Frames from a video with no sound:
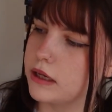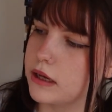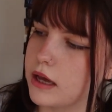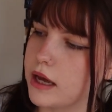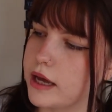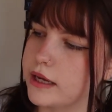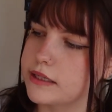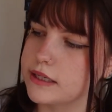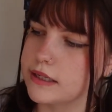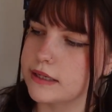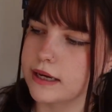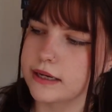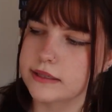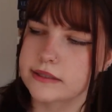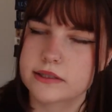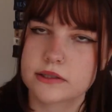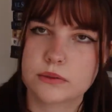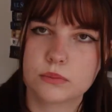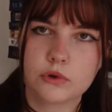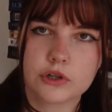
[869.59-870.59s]
I did add
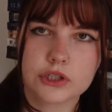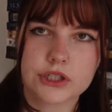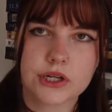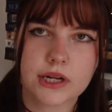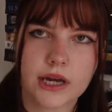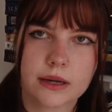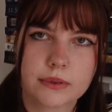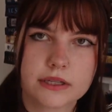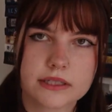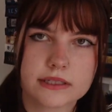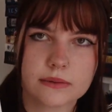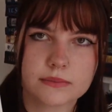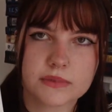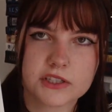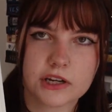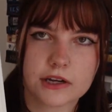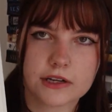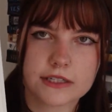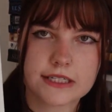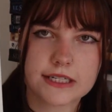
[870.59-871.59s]
some washi tape and some
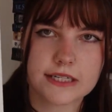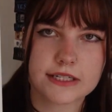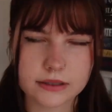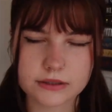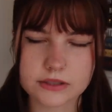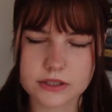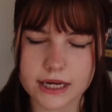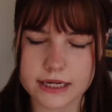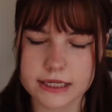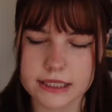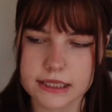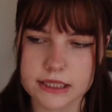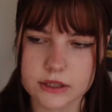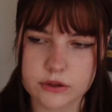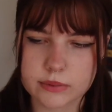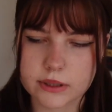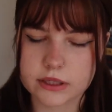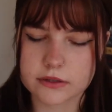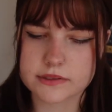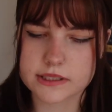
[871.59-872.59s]
stars here to add a little
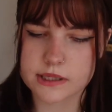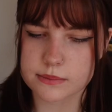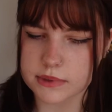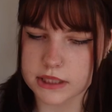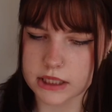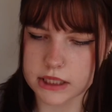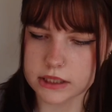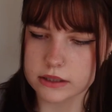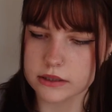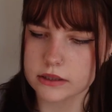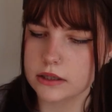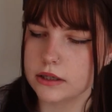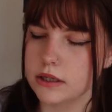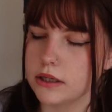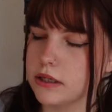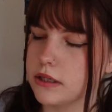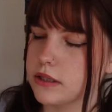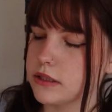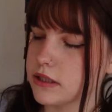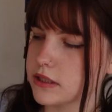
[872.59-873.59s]
bit of something
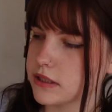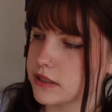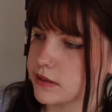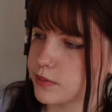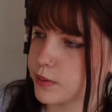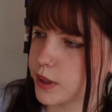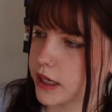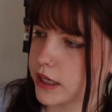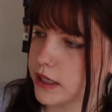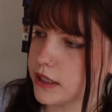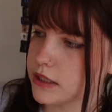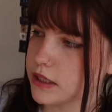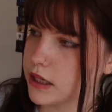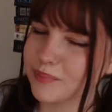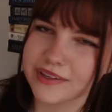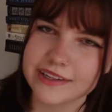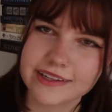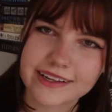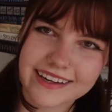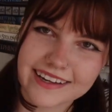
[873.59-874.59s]
to the spread.
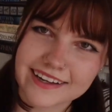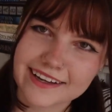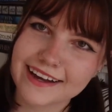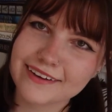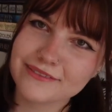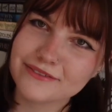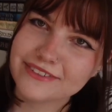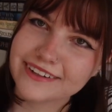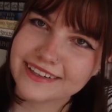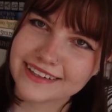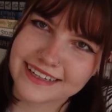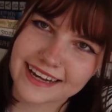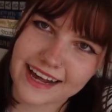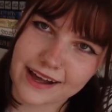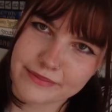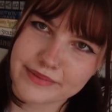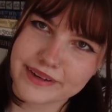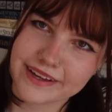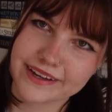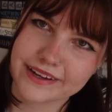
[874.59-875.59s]
But yeah, I'm really
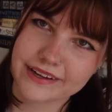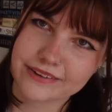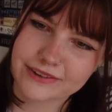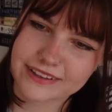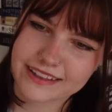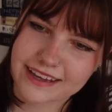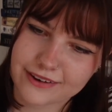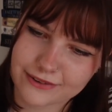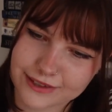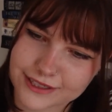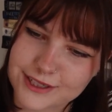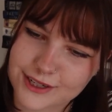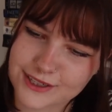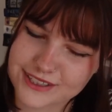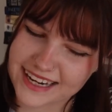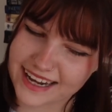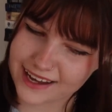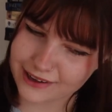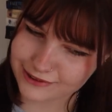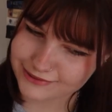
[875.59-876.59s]
happy with how it turned
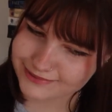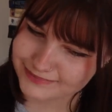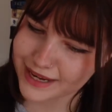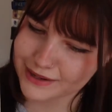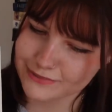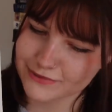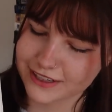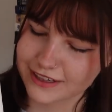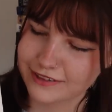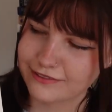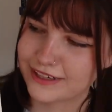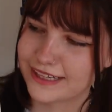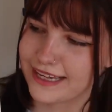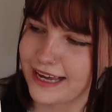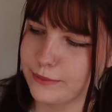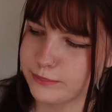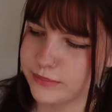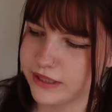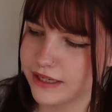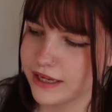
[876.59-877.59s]
out. I'm really
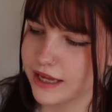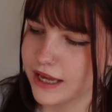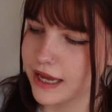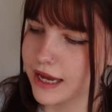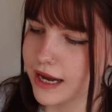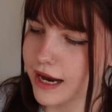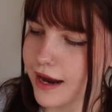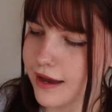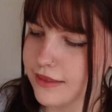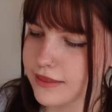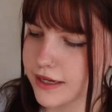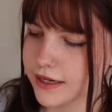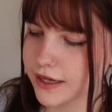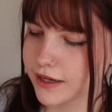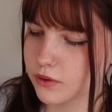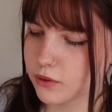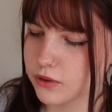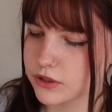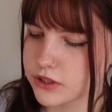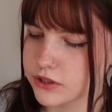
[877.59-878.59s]
happy. And then I
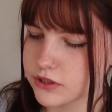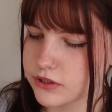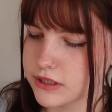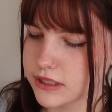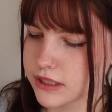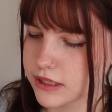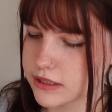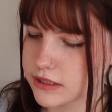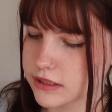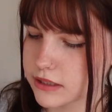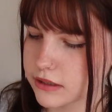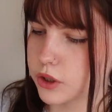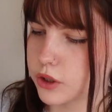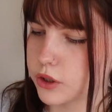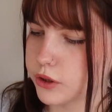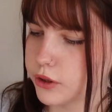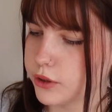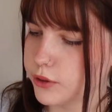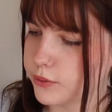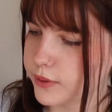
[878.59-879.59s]
also did
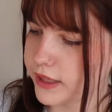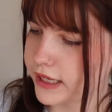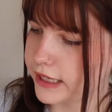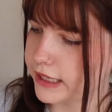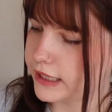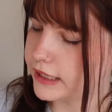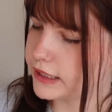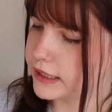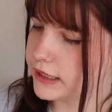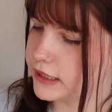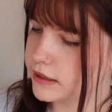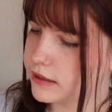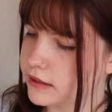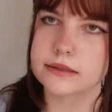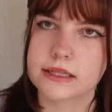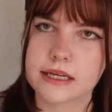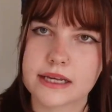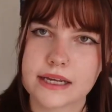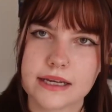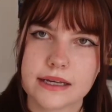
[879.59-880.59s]
glue in
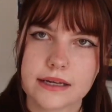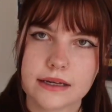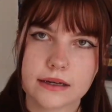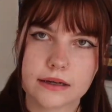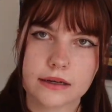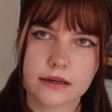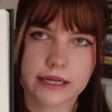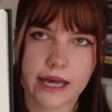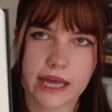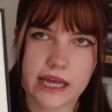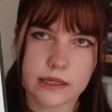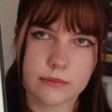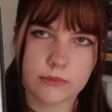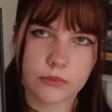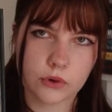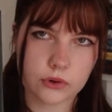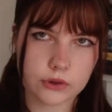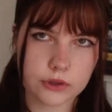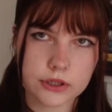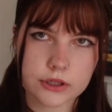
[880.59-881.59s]
the game
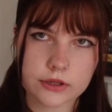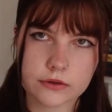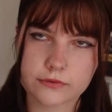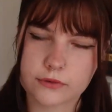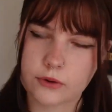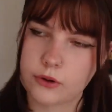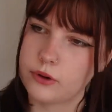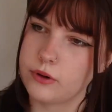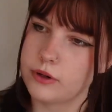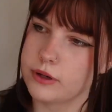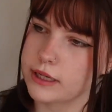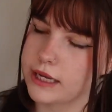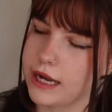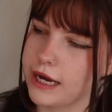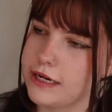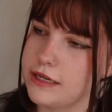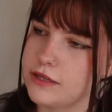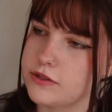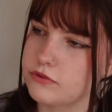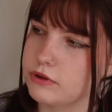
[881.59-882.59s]
board for
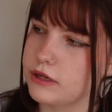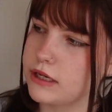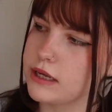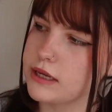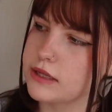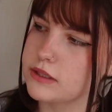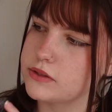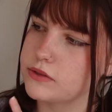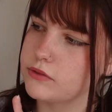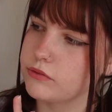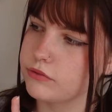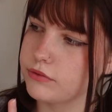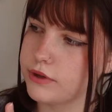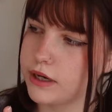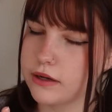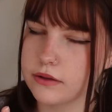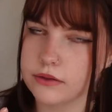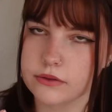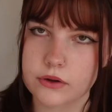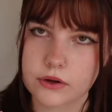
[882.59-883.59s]
Katie's Readings
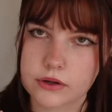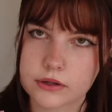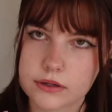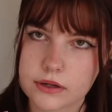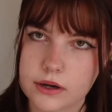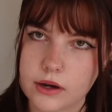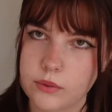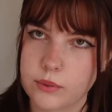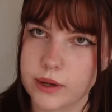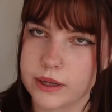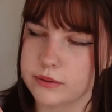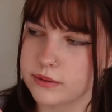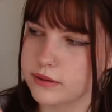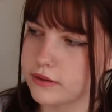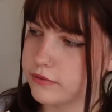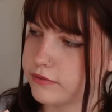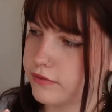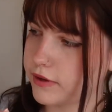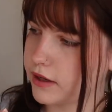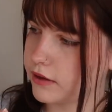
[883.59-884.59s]
Readathon, Away with the
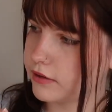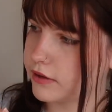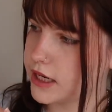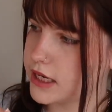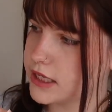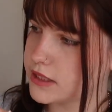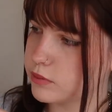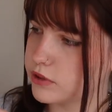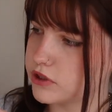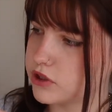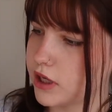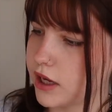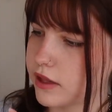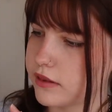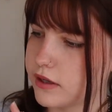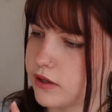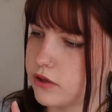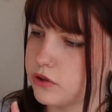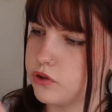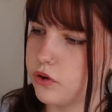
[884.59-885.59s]
Fairies, which I
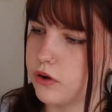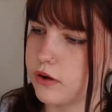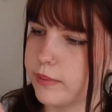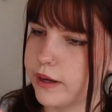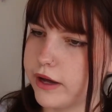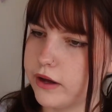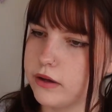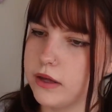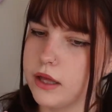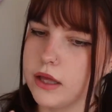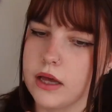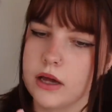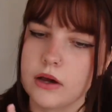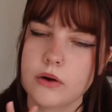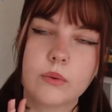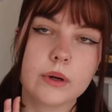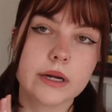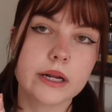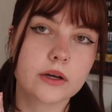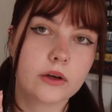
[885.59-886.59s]
think I'll talk about
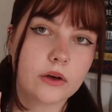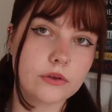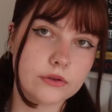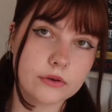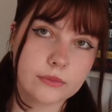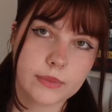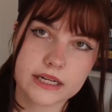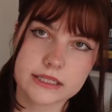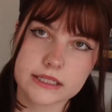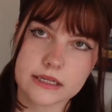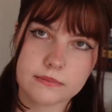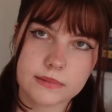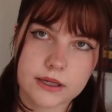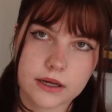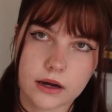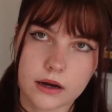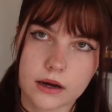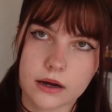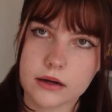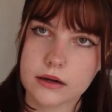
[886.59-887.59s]
when I go through my
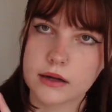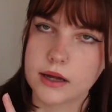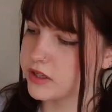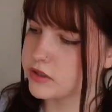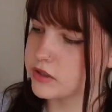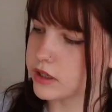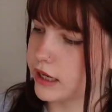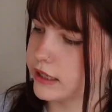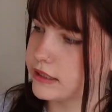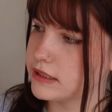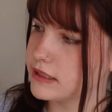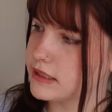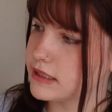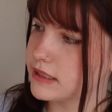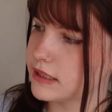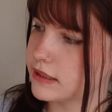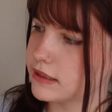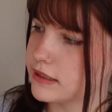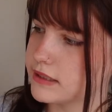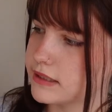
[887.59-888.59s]
TBR. So yeah, I did
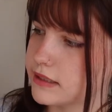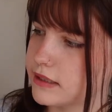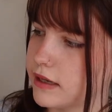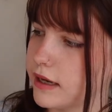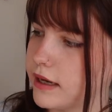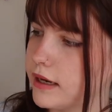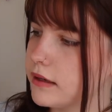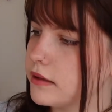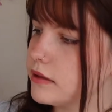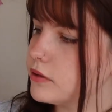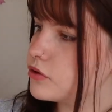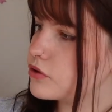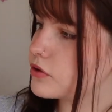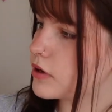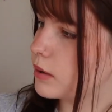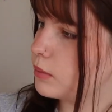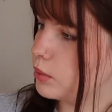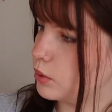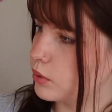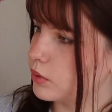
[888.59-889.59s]
stick this in. I had a little
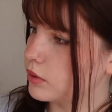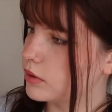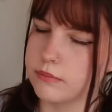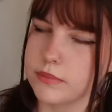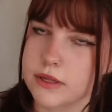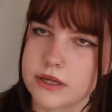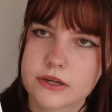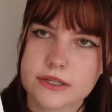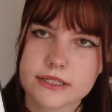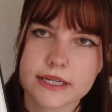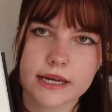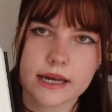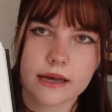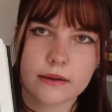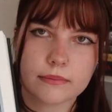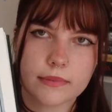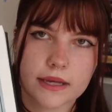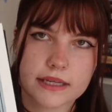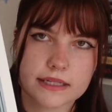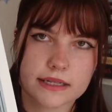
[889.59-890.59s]
trouble because I kept
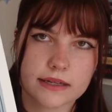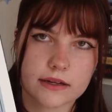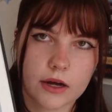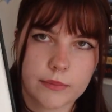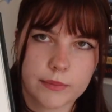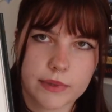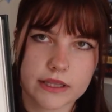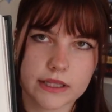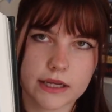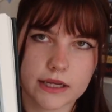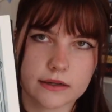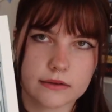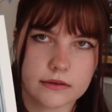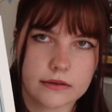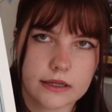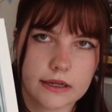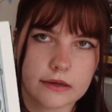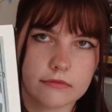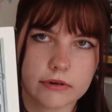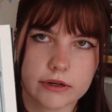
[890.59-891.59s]
messing up and then
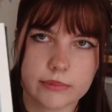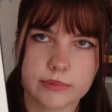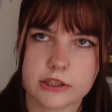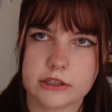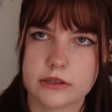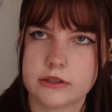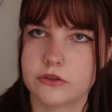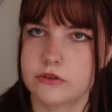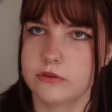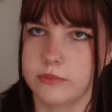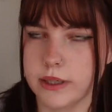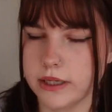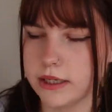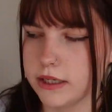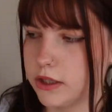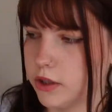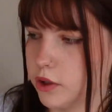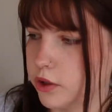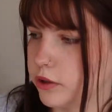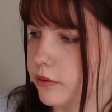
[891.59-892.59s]
it ripped a little, but
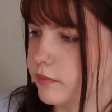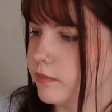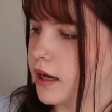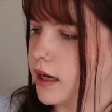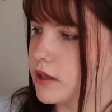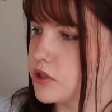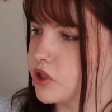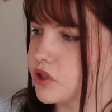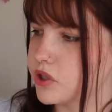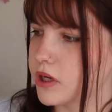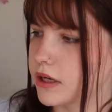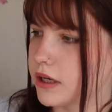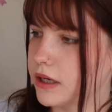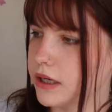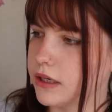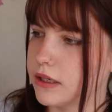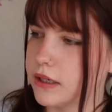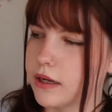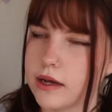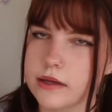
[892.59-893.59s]
anywho, I just stuck it
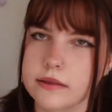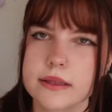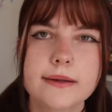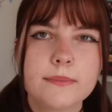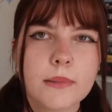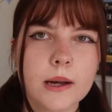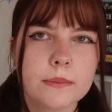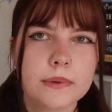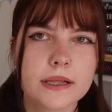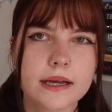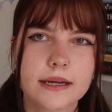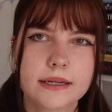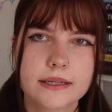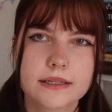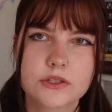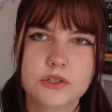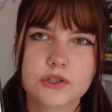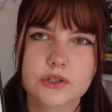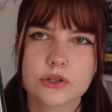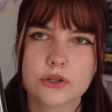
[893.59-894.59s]
in. And I think my plan
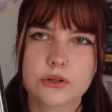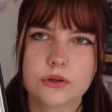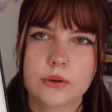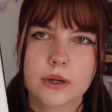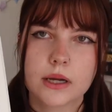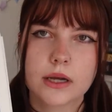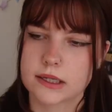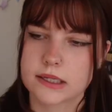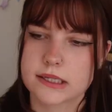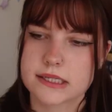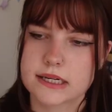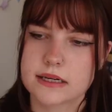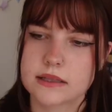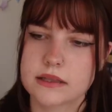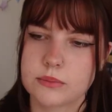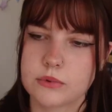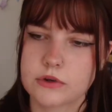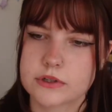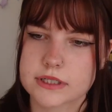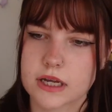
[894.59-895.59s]
is to stick the
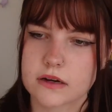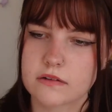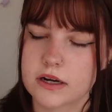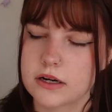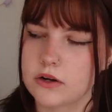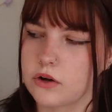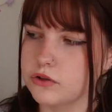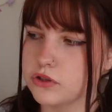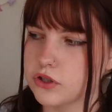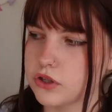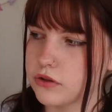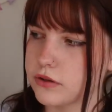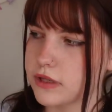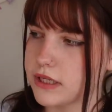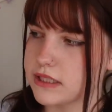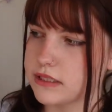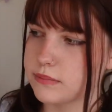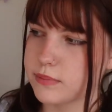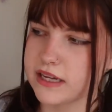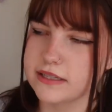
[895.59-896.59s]
books I read onto these
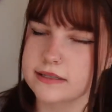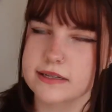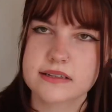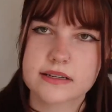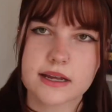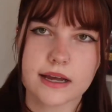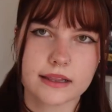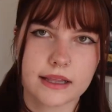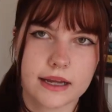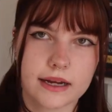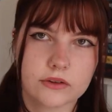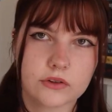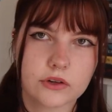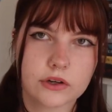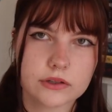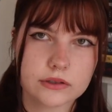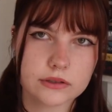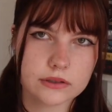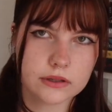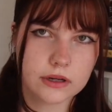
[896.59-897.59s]
spaces I land
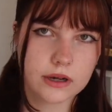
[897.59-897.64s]
on.